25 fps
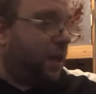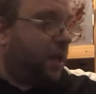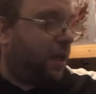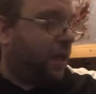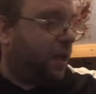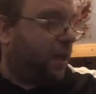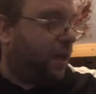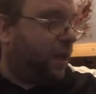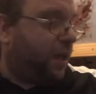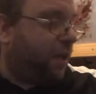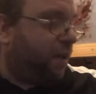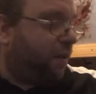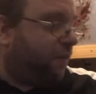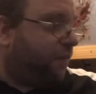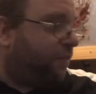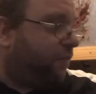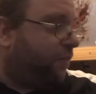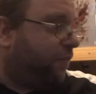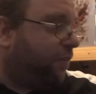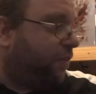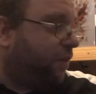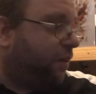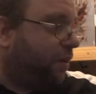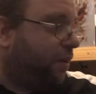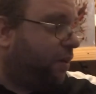If
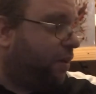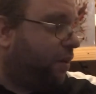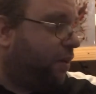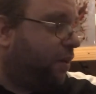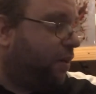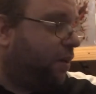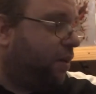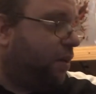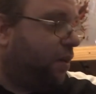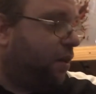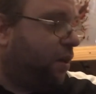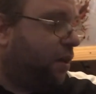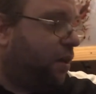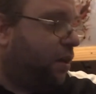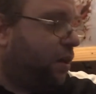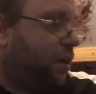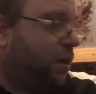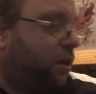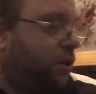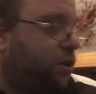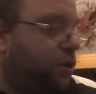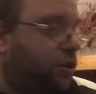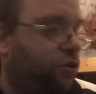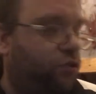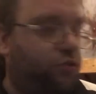
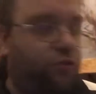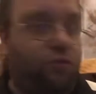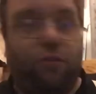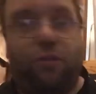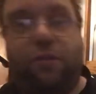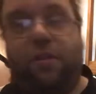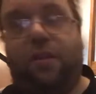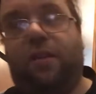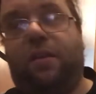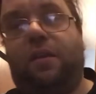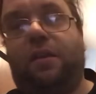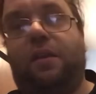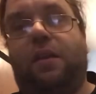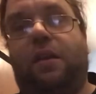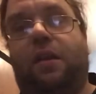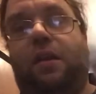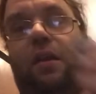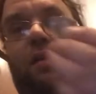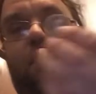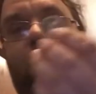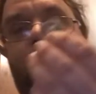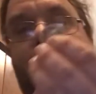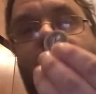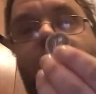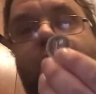you draw the
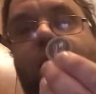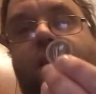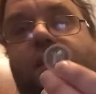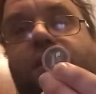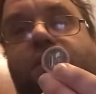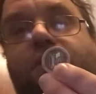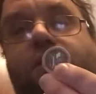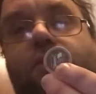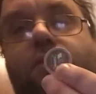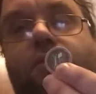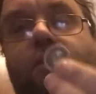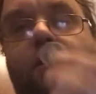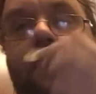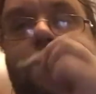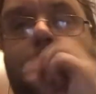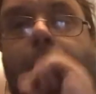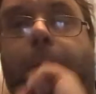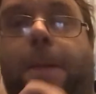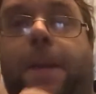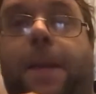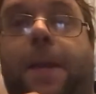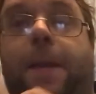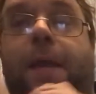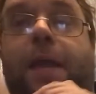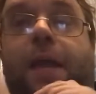headline token
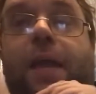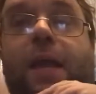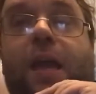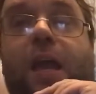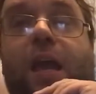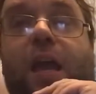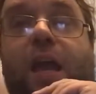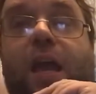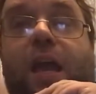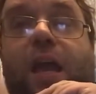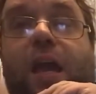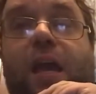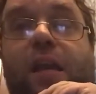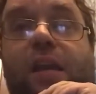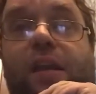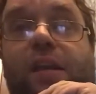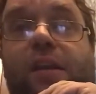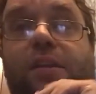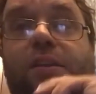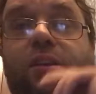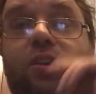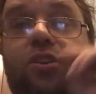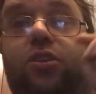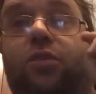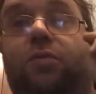and
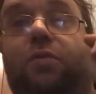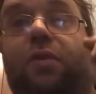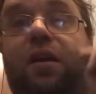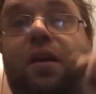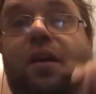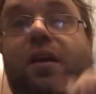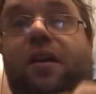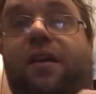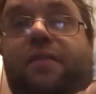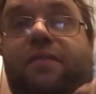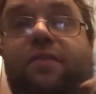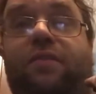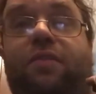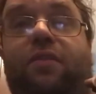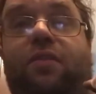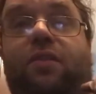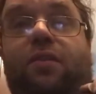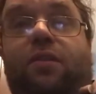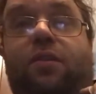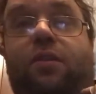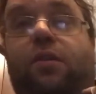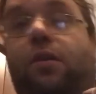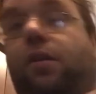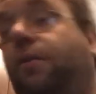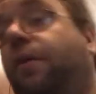you have
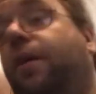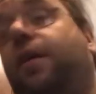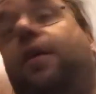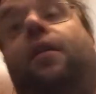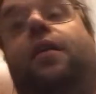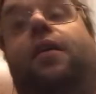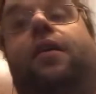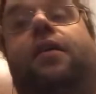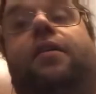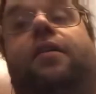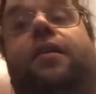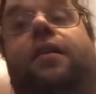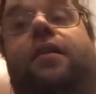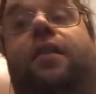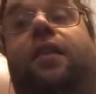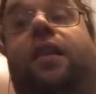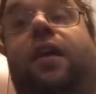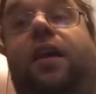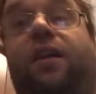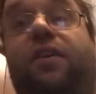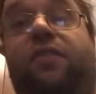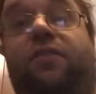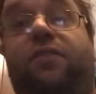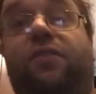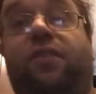no headline deck
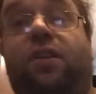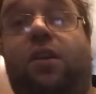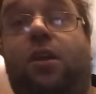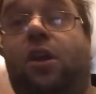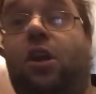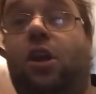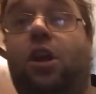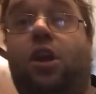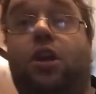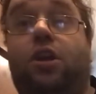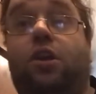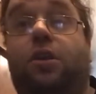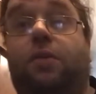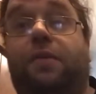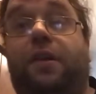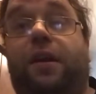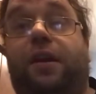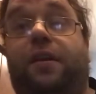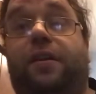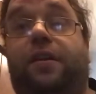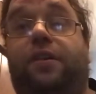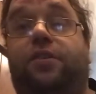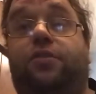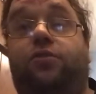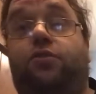left, you add
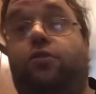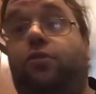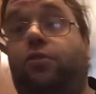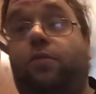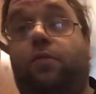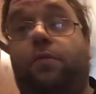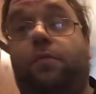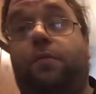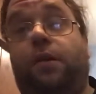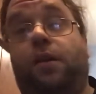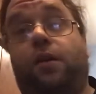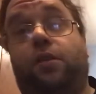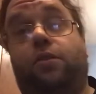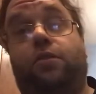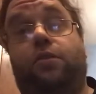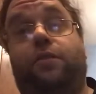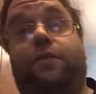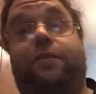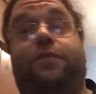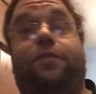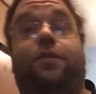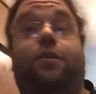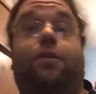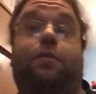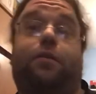a Doom to the
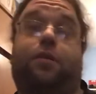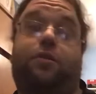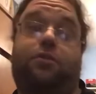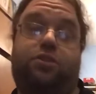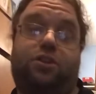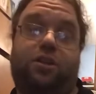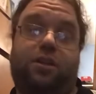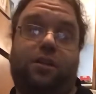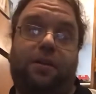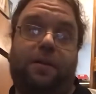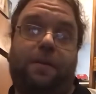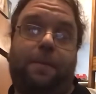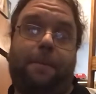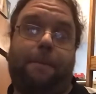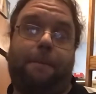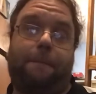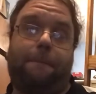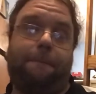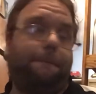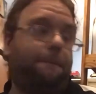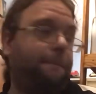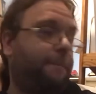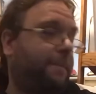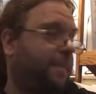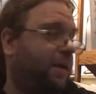scenario sheet.
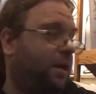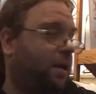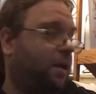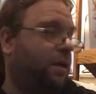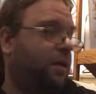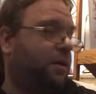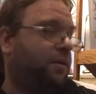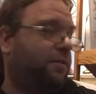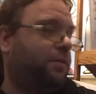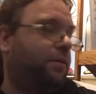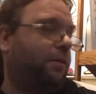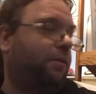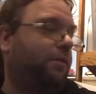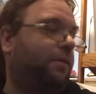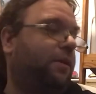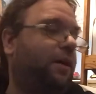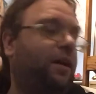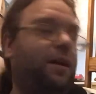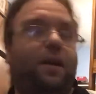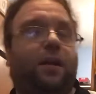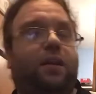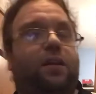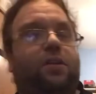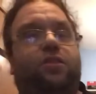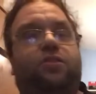So that
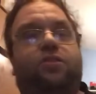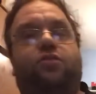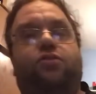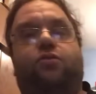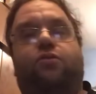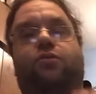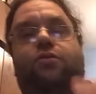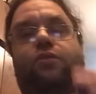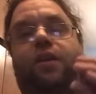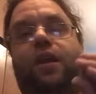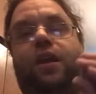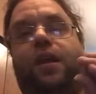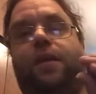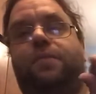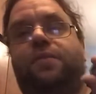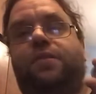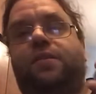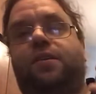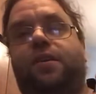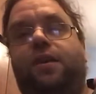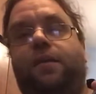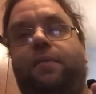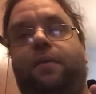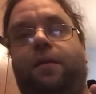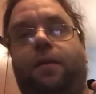acts as your game
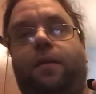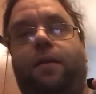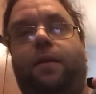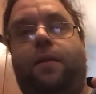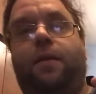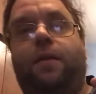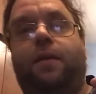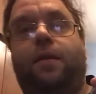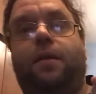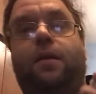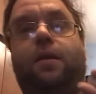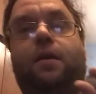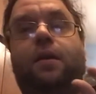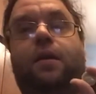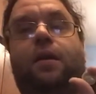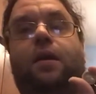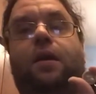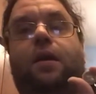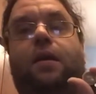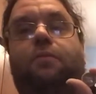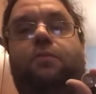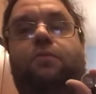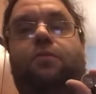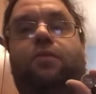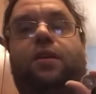timer
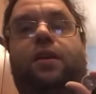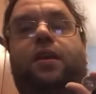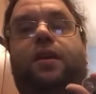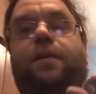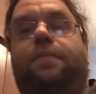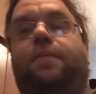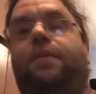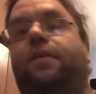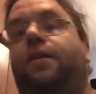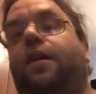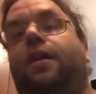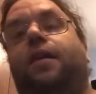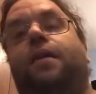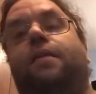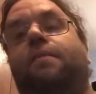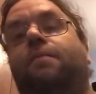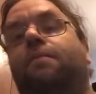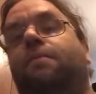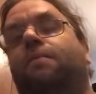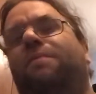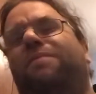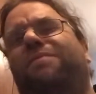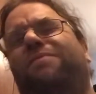and will keep the game